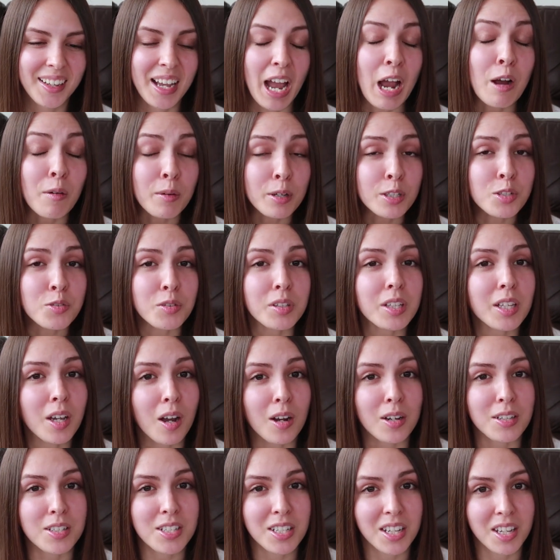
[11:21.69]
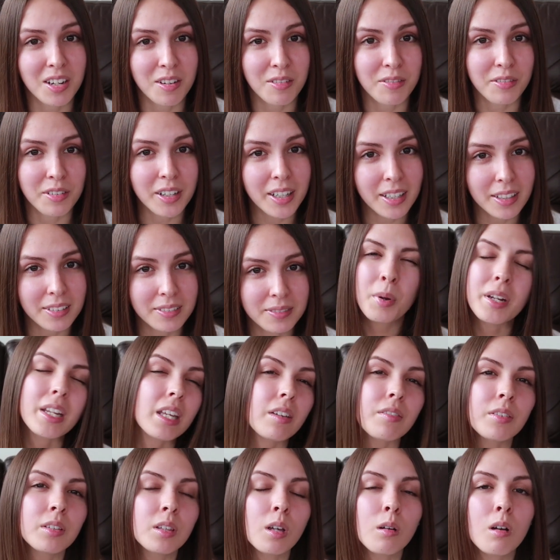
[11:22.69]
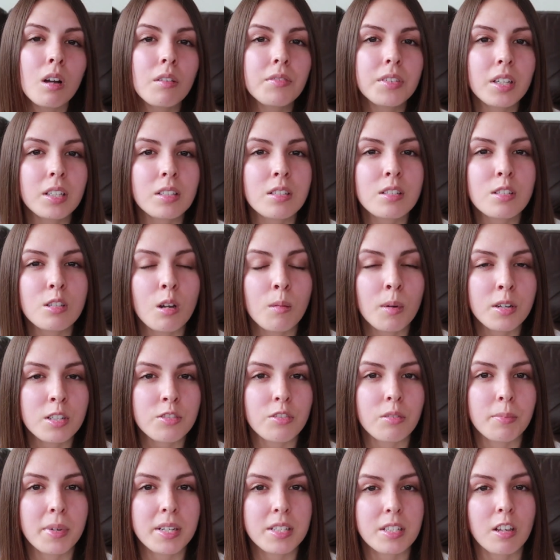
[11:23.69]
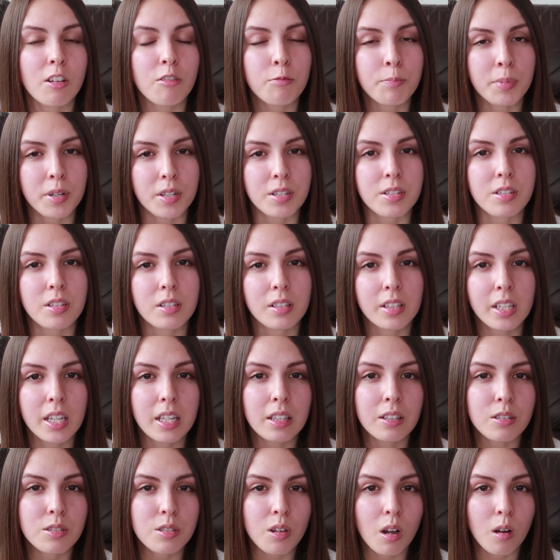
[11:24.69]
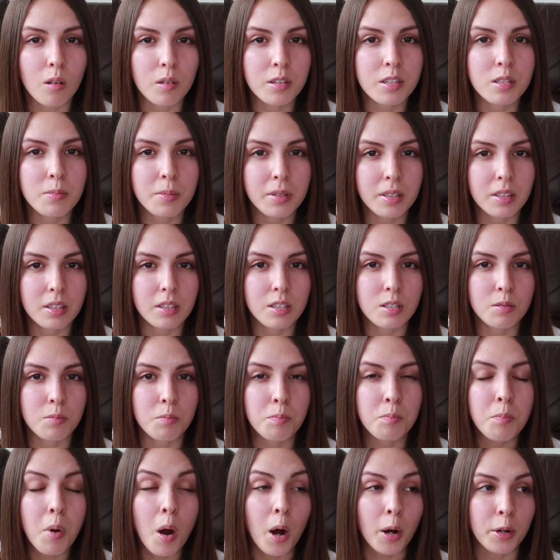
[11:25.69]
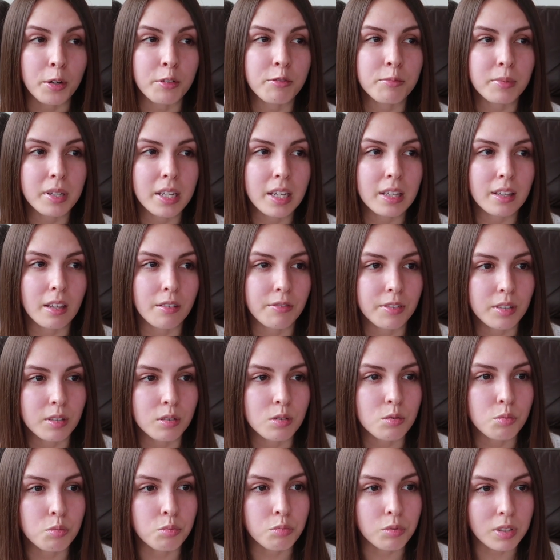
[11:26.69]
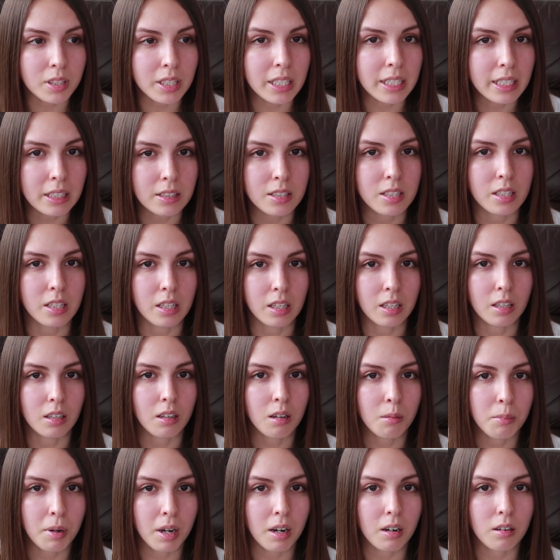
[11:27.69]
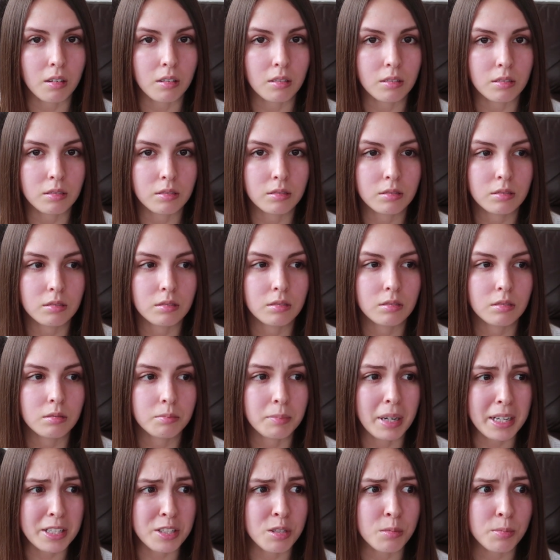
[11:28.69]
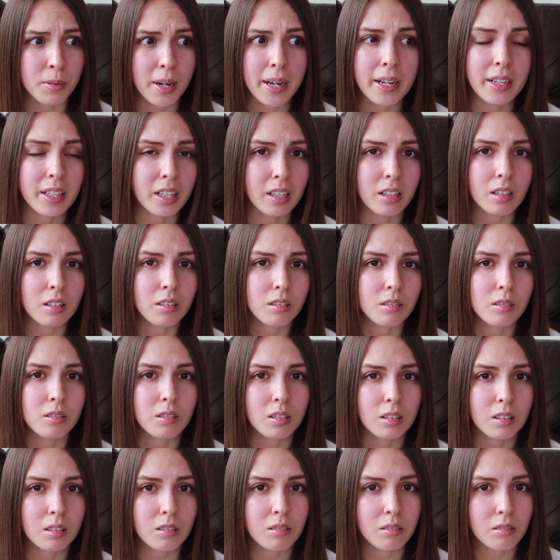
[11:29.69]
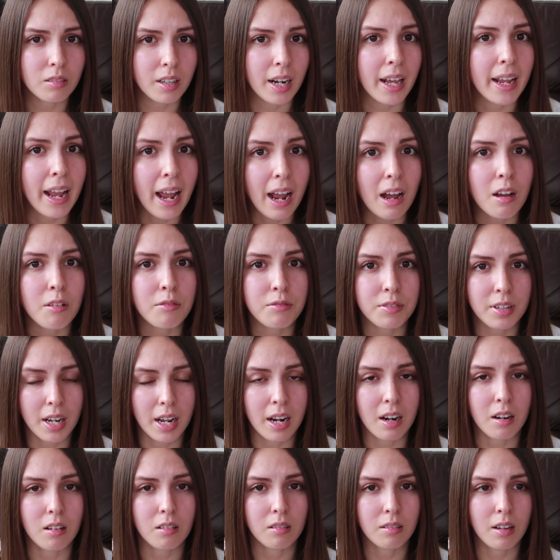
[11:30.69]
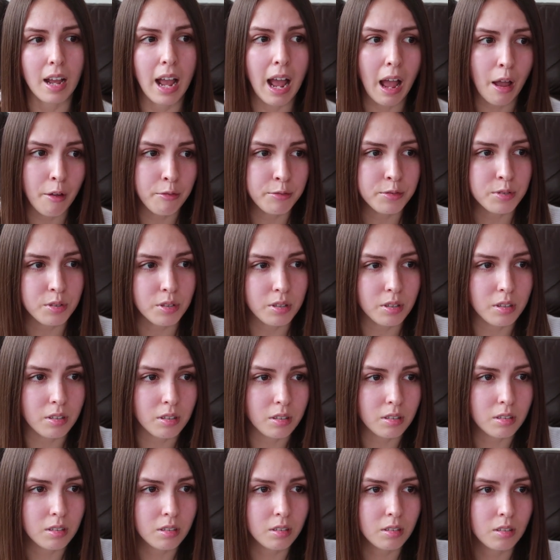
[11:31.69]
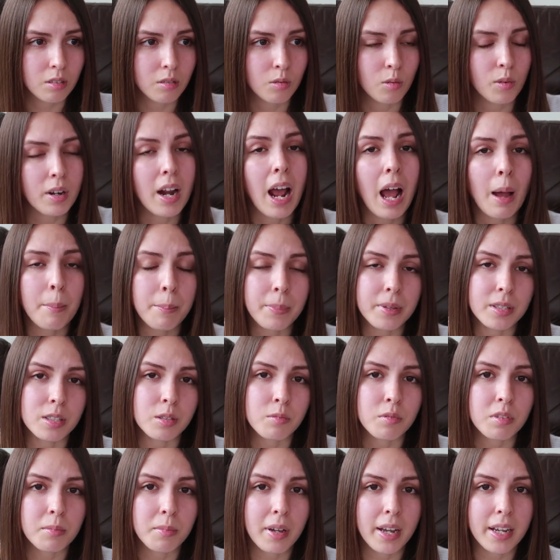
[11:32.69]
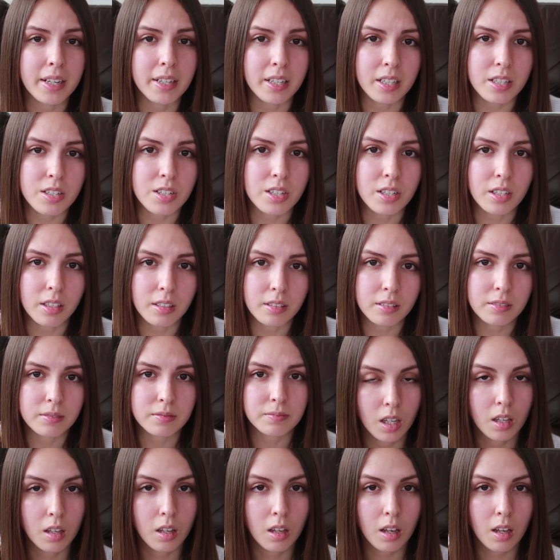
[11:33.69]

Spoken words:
I worked really hard to get over it. But even though I've done so much for myself personally, there's always been this part of me that feels really guilty about my sobriety or what I have now after what happened with my addiction.